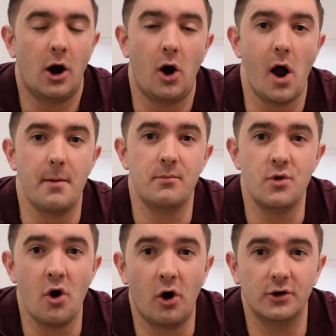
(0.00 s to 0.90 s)
I
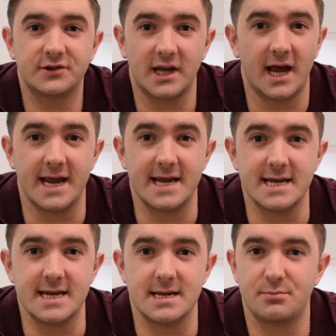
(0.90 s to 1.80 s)
am not
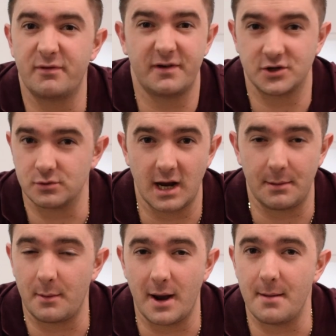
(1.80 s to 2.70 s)
a professional
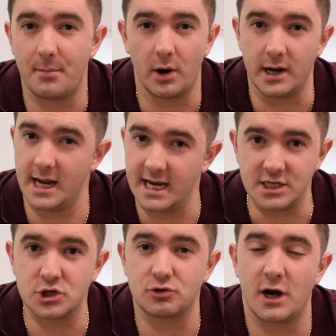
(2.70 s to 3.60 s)
cameraman by
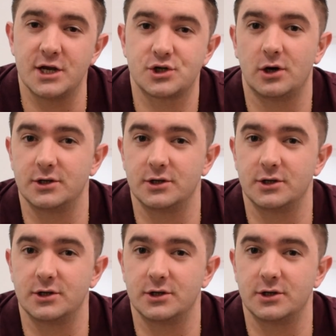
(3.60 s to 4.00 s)
any stretch.